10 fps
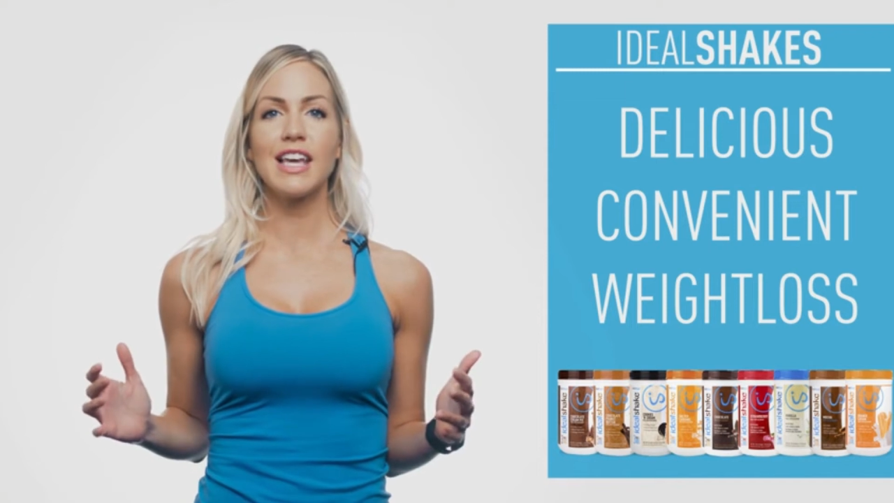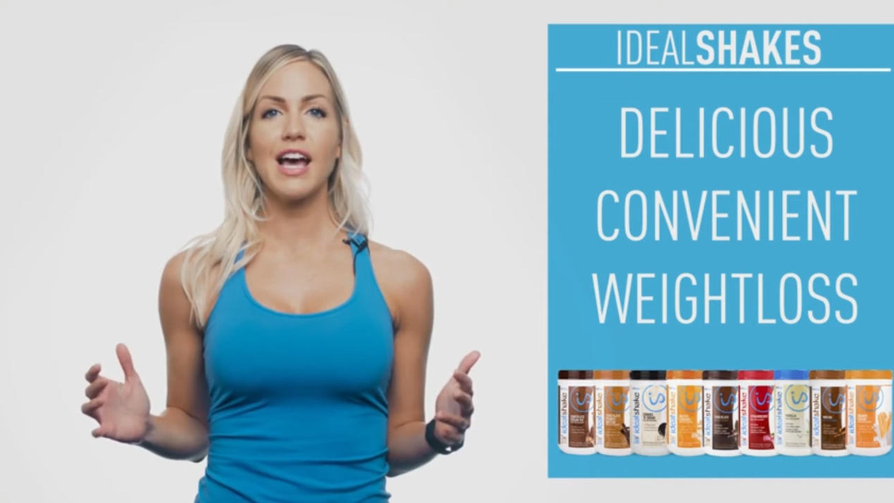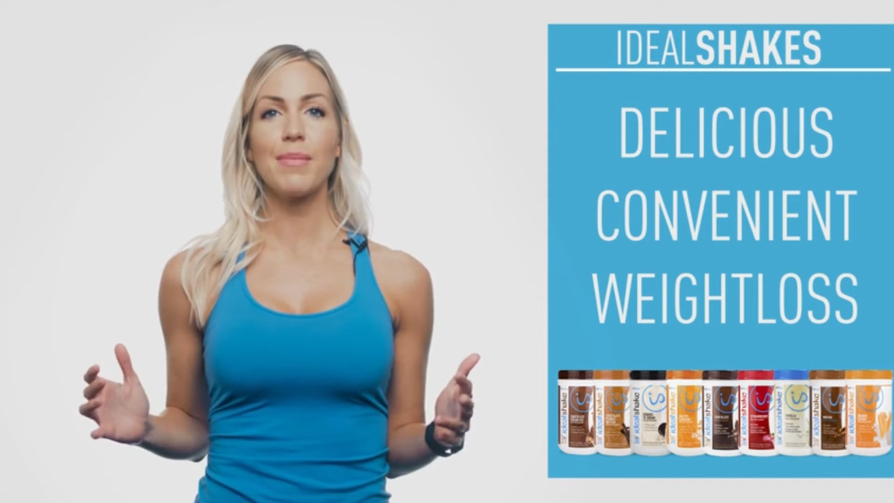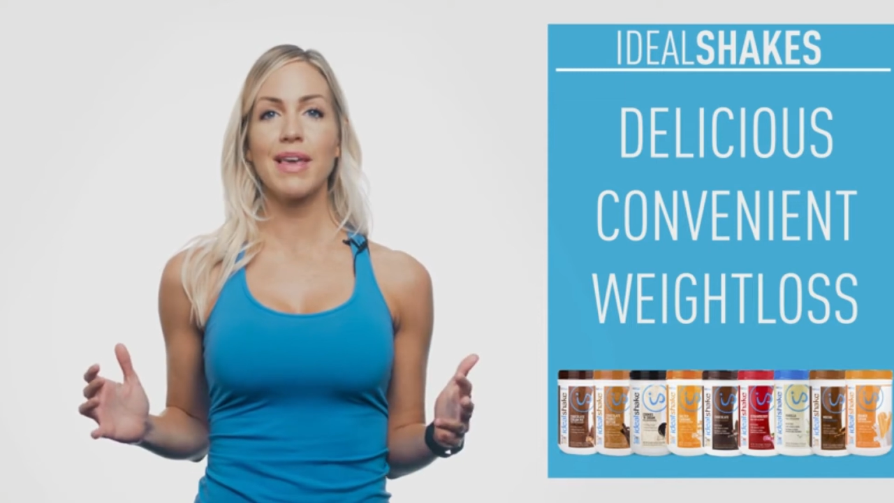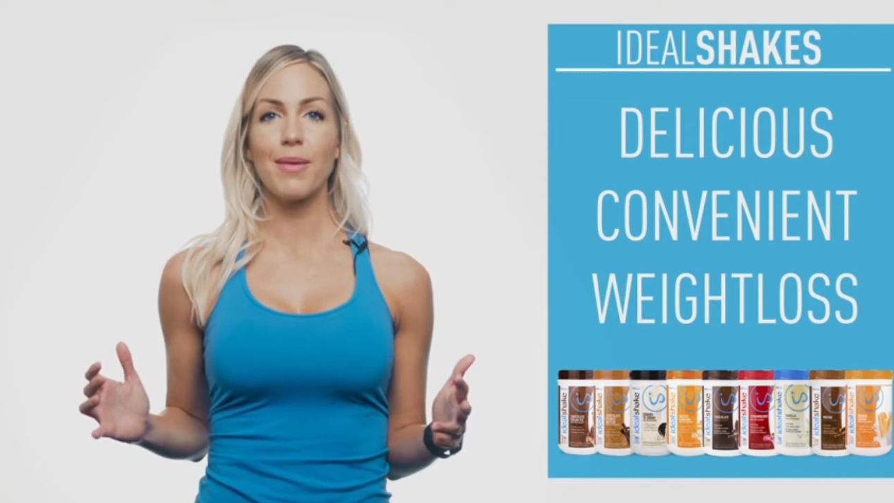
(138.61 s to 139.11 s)

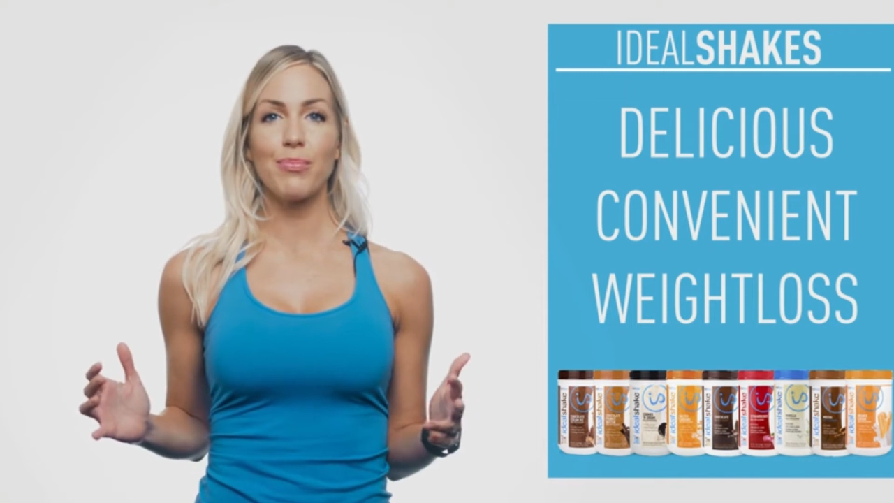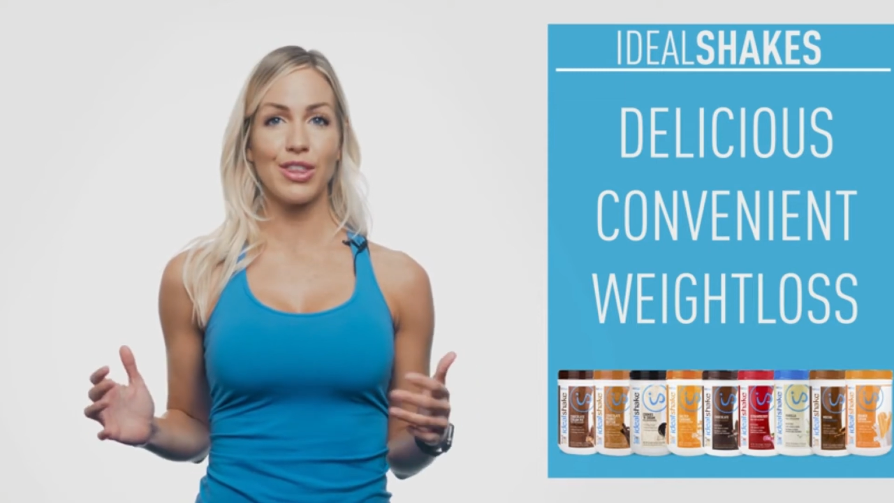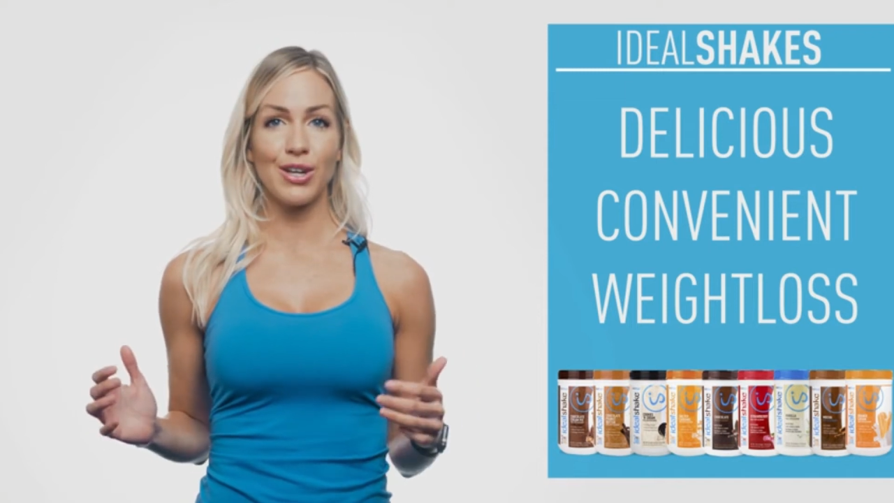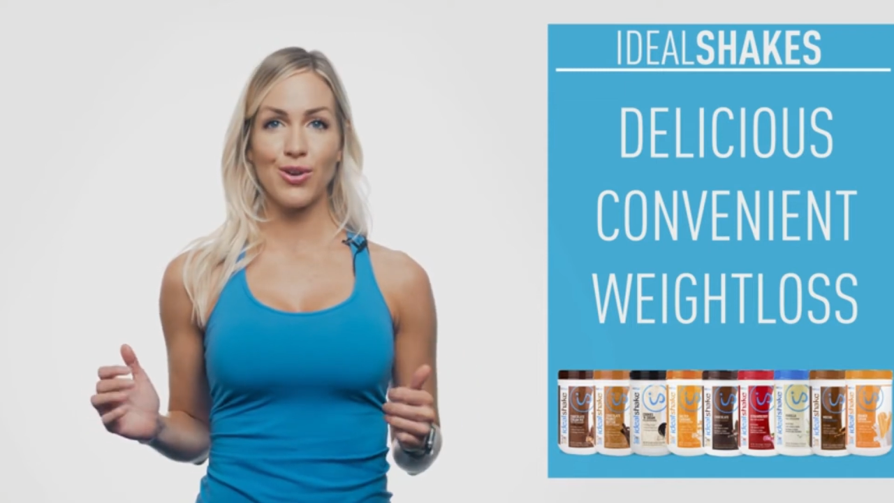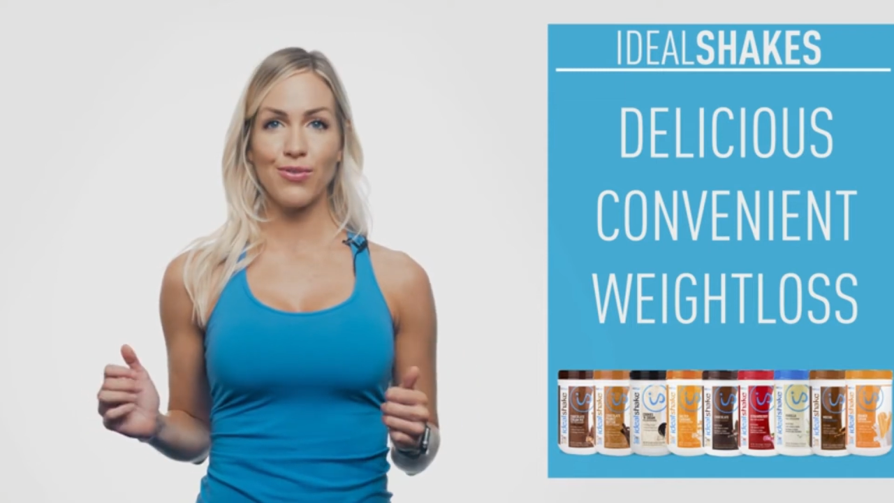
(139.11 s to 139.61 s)
coming up
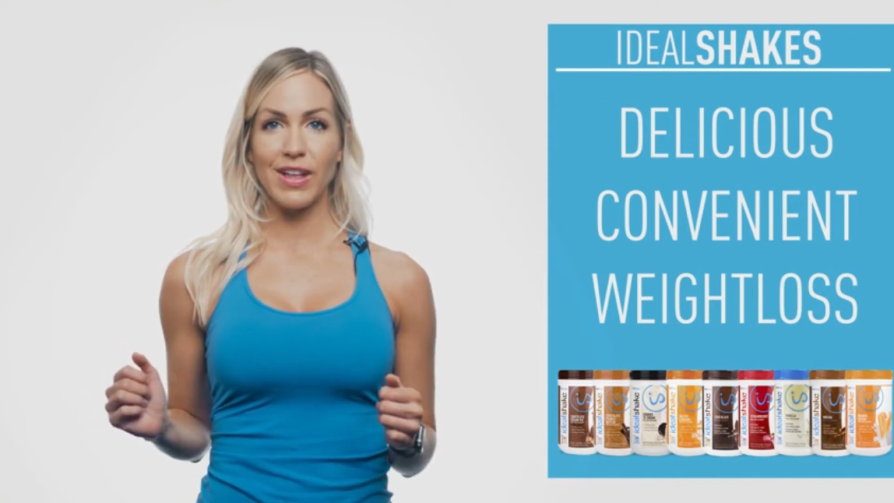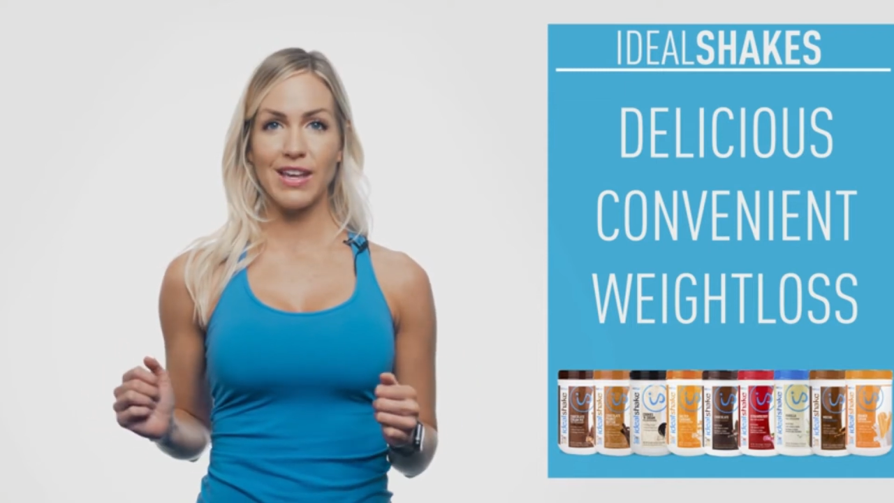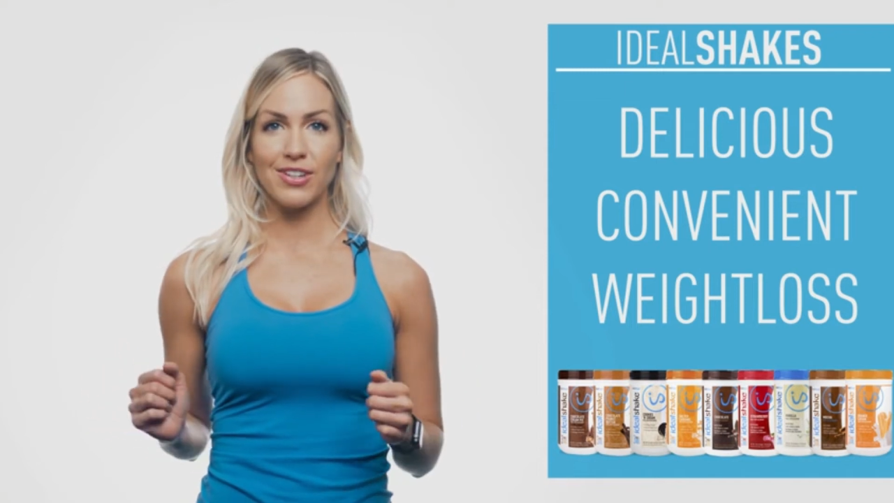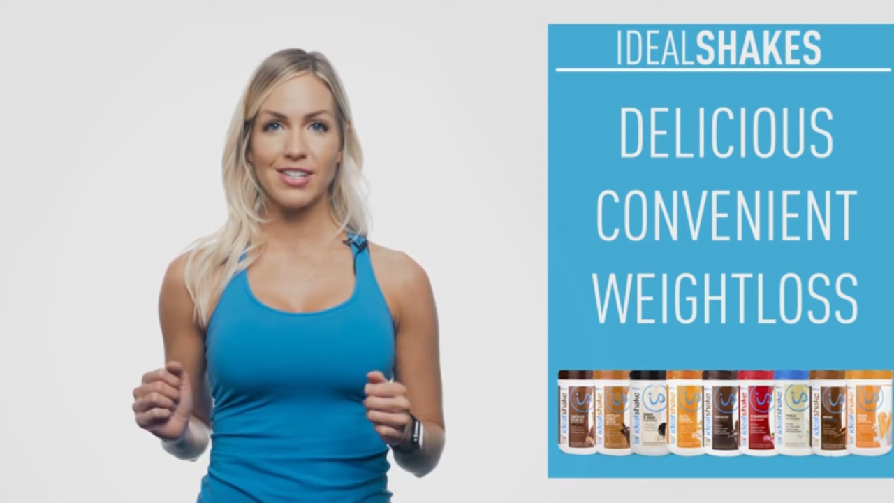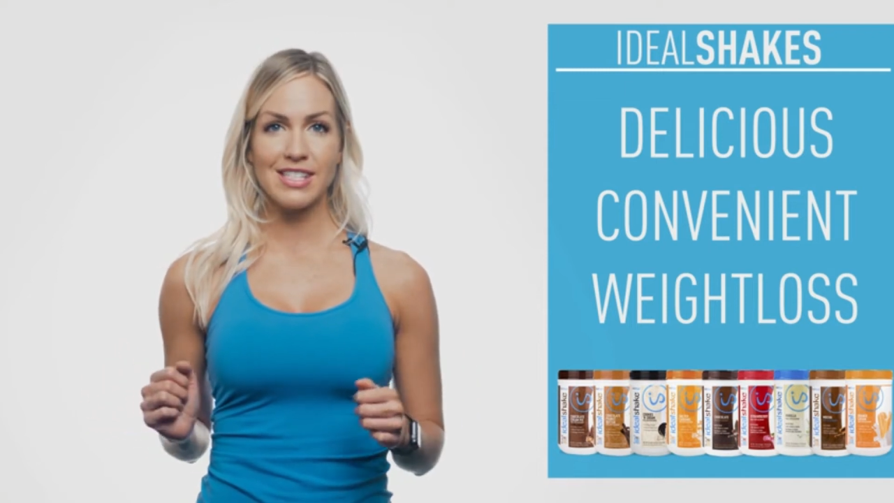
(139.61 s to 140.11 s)
with new
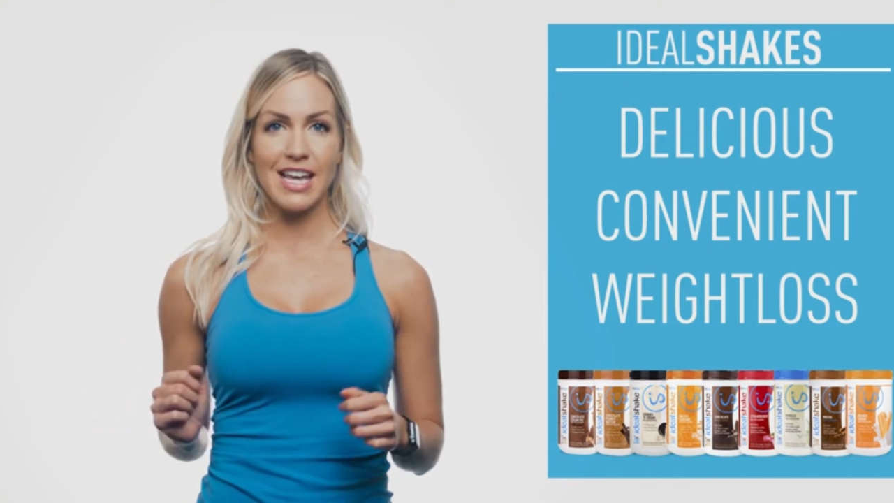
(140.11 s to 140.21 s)
flavors